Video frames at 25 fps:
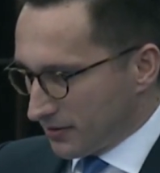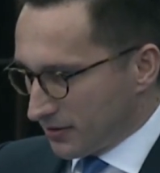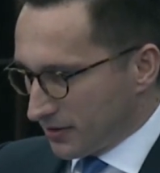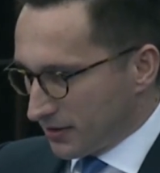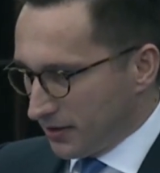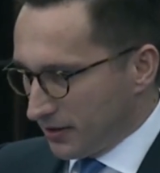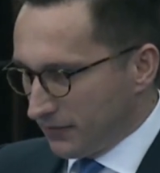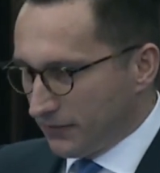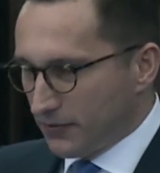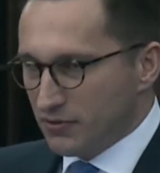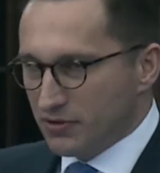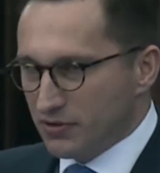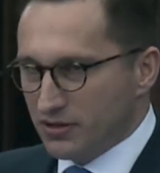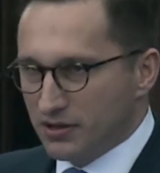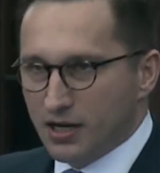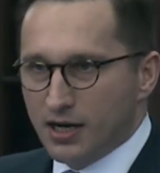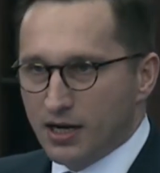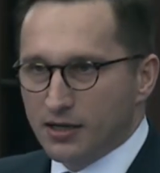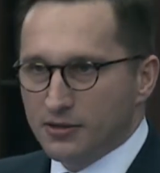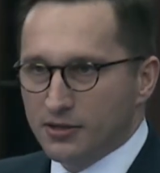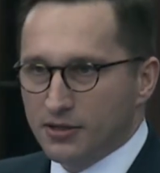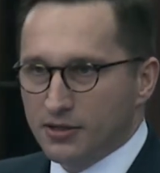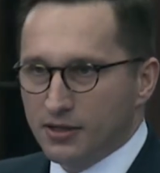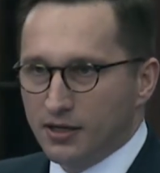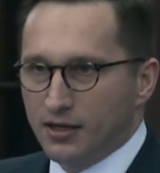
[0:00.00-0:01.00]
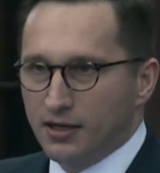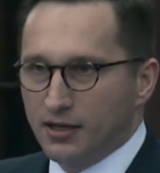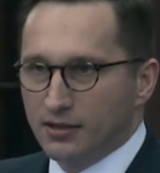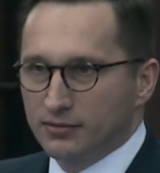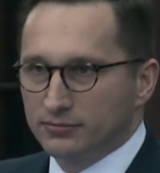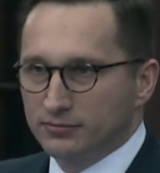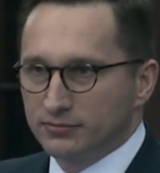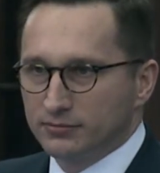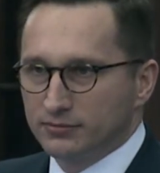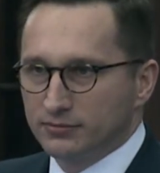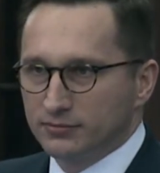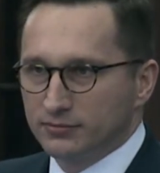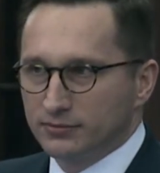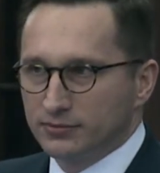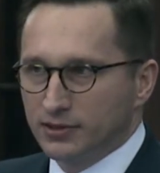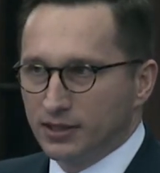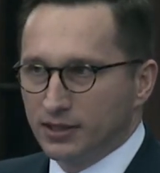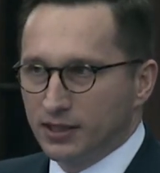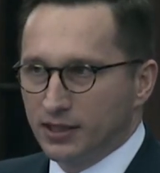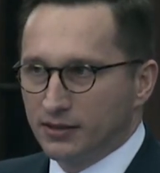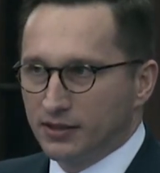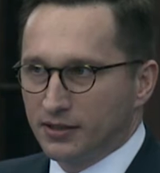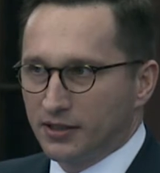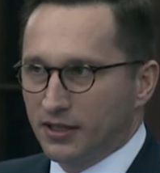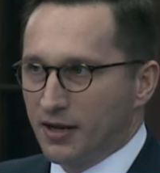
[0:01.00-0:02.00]
If you structure,
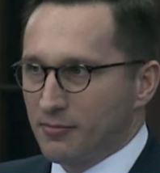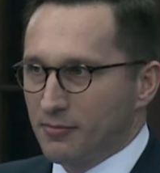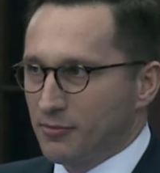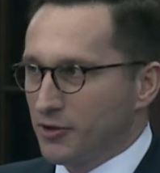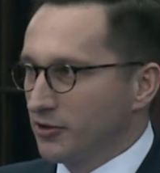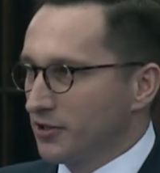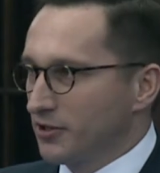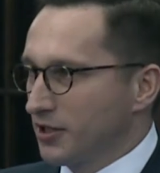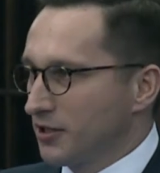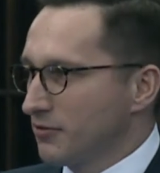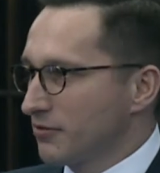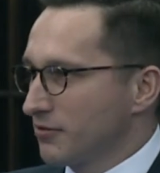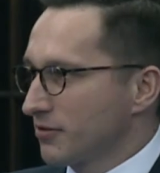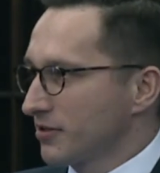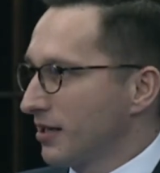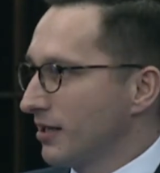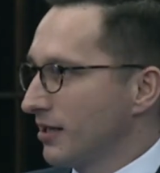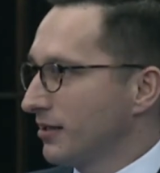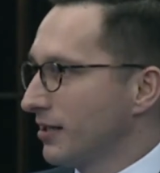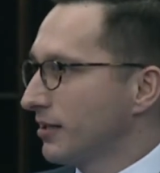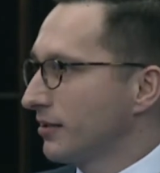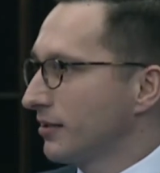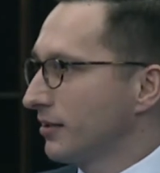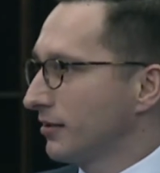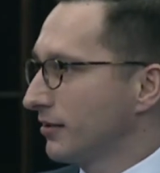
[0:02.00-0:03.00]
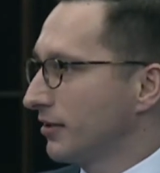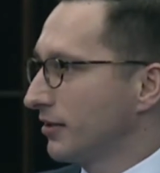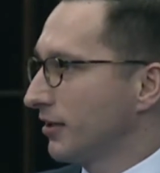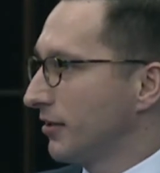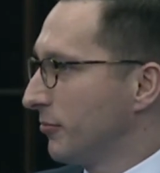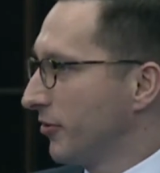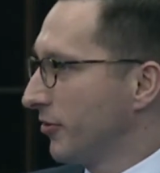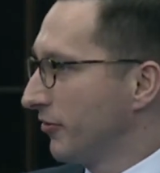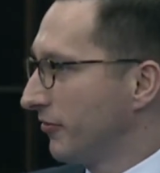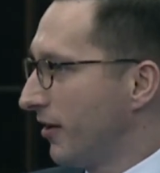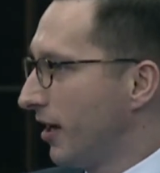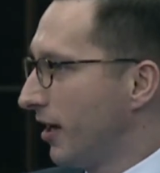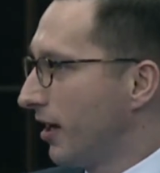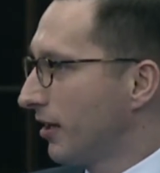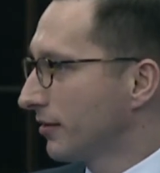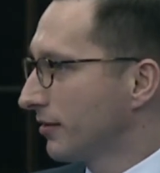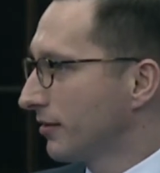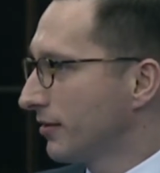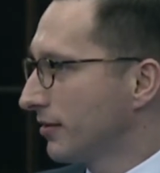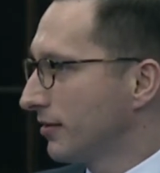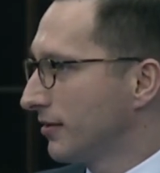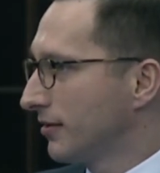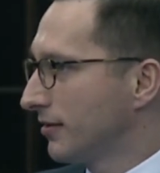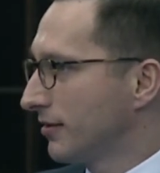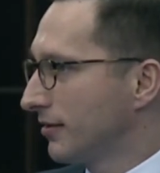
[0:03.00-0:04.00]
and here I'm going to use another term of art,
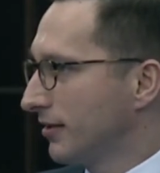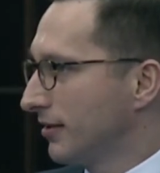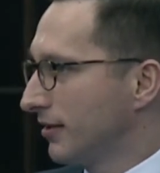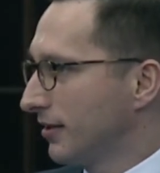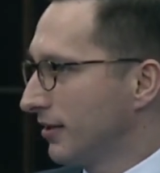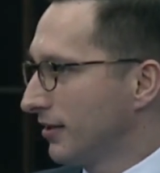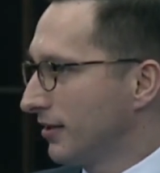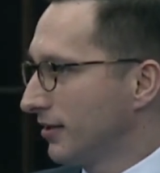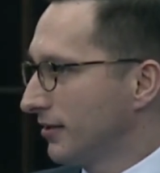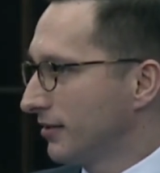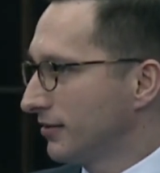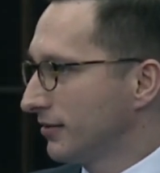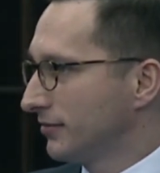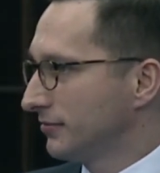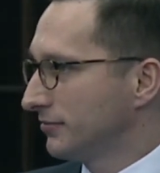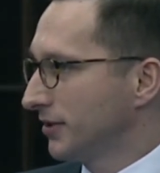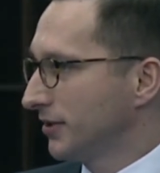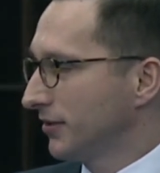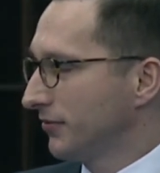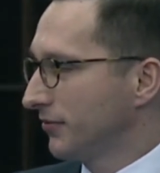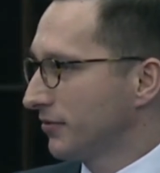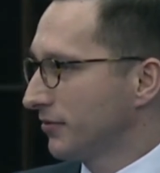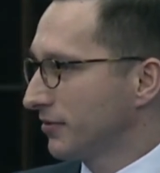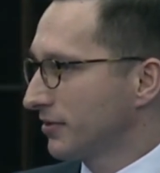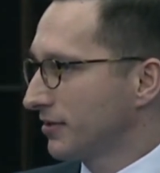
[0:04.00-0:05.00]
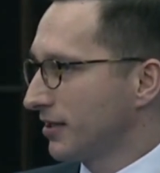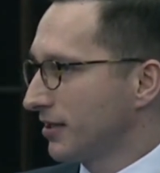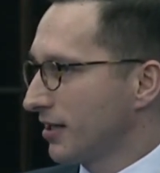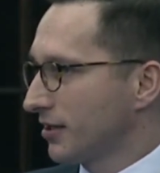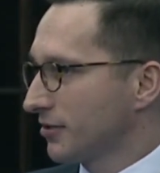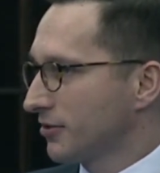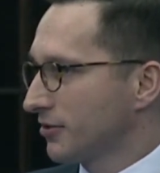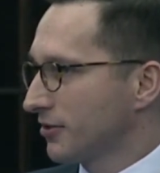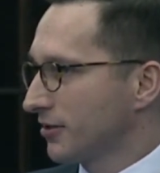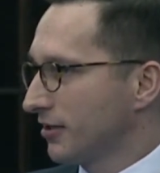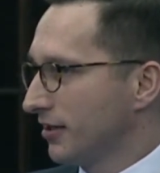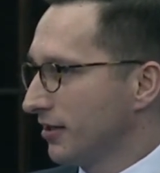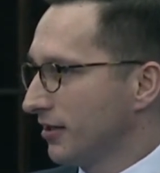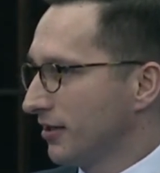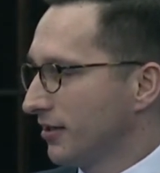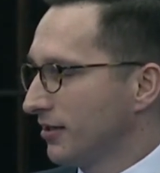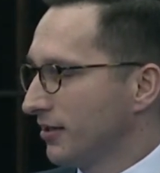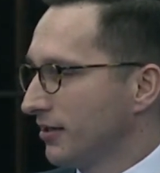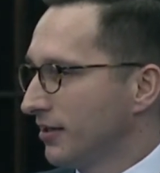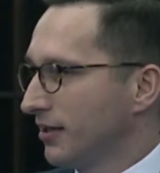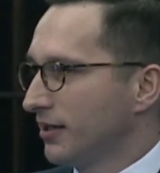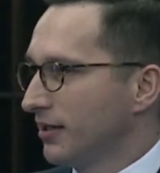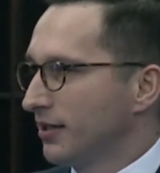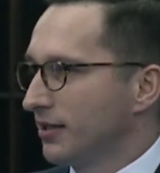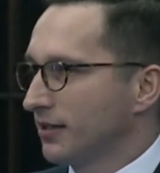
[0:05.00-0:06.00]
if you structure
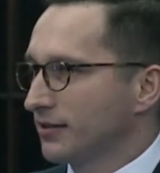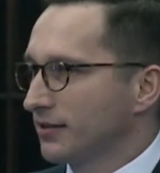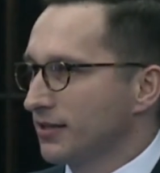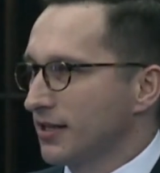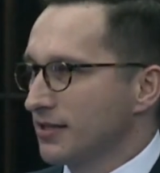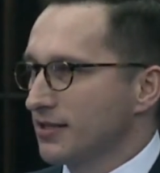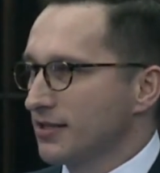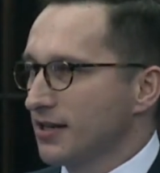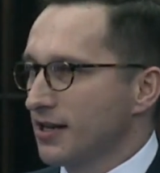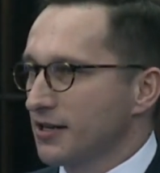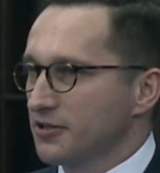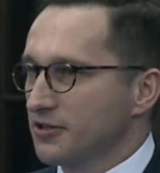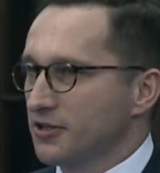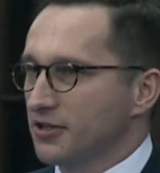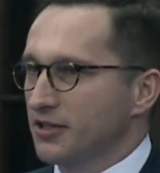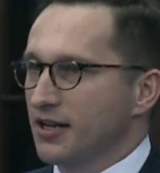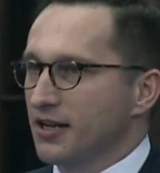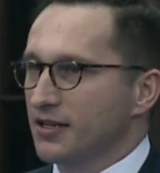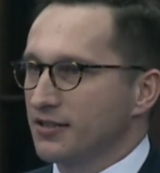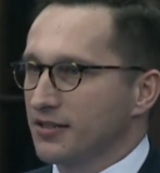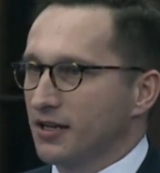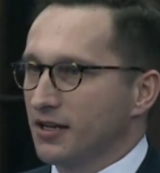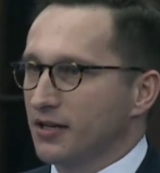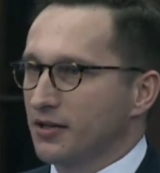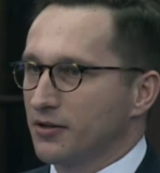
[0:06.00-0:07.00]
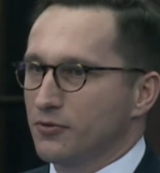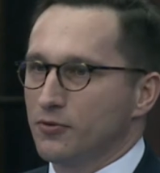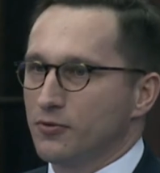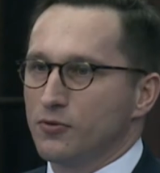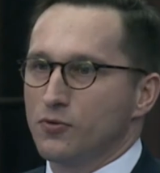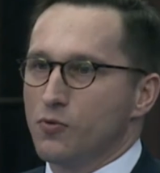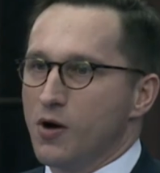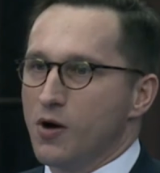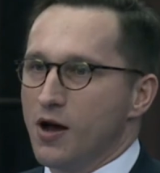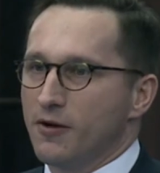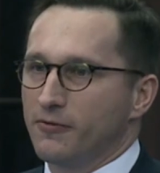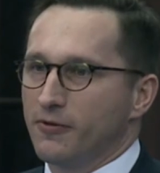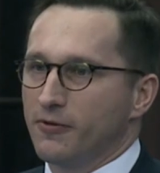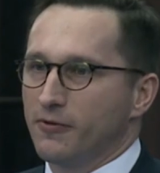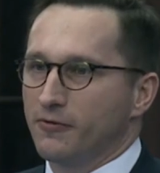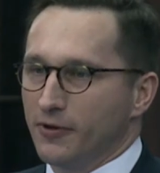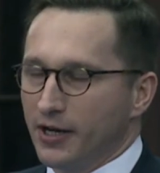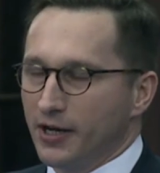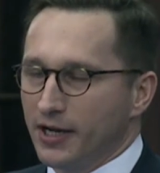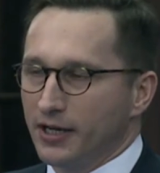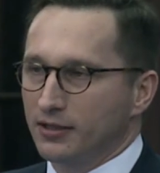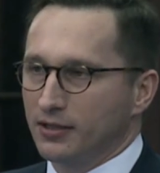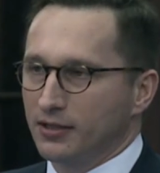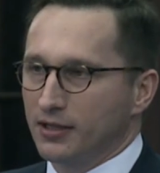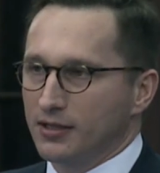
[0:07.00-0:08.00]
transaction as a Rule
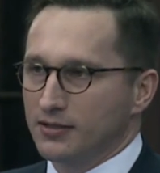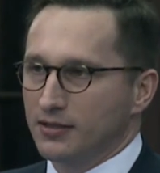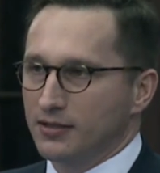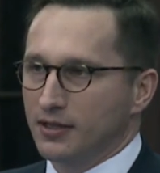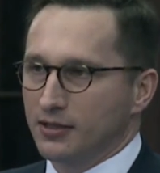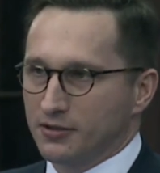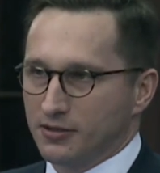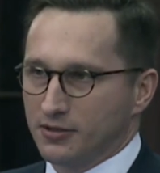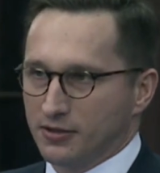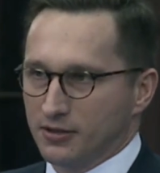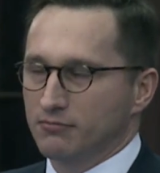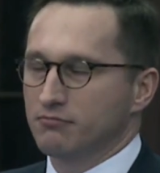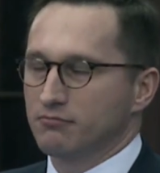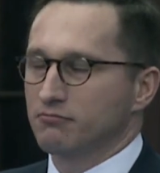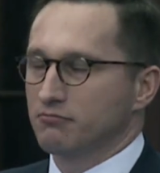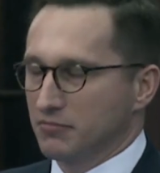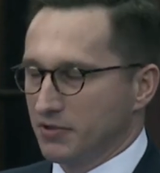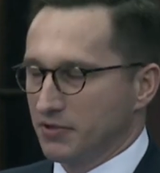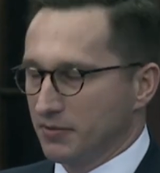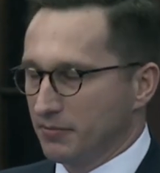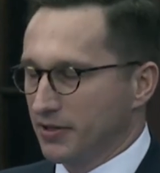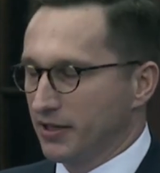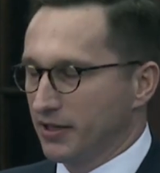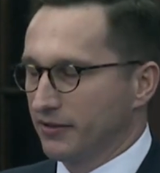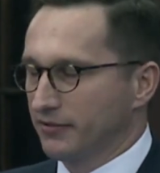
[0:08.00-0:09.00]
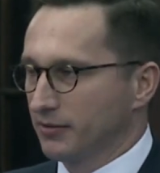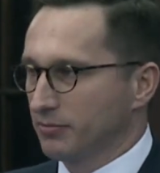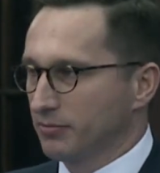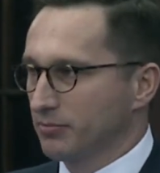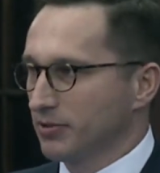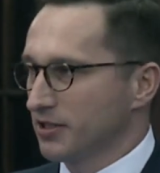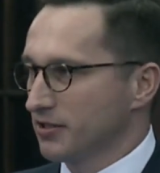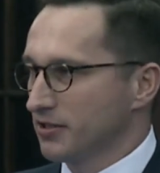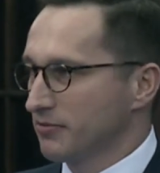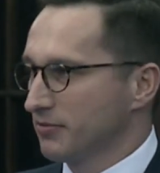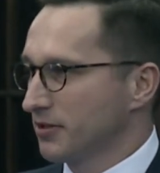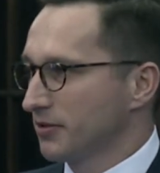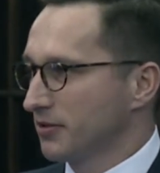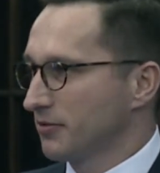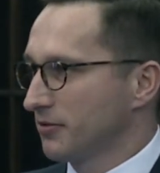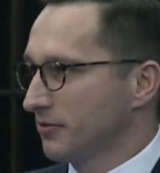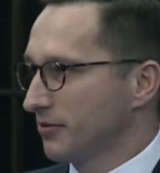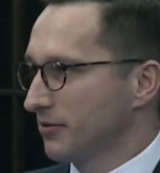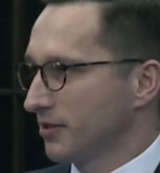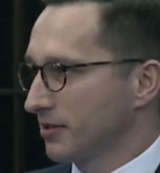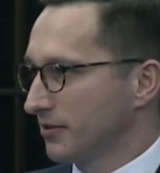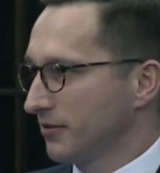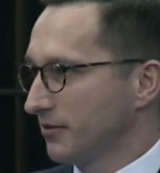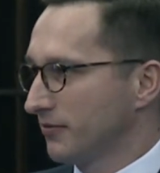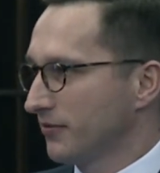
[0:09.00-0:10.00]
144A transaction, the private placement to
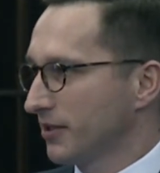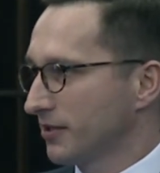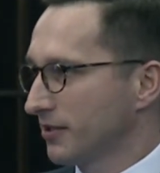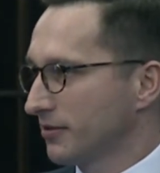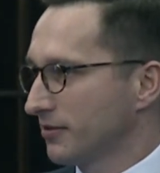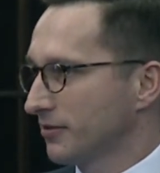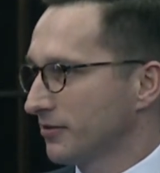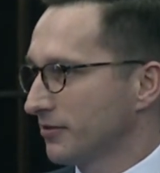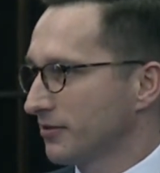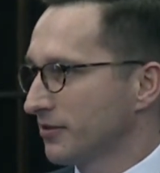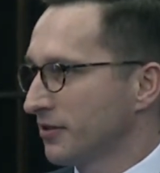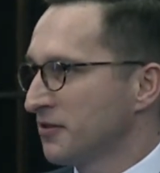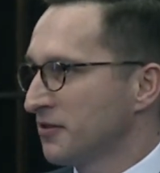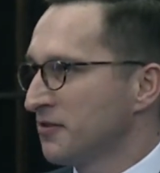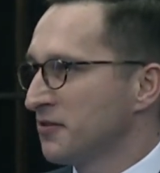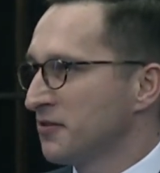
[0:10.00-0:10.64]
US investors,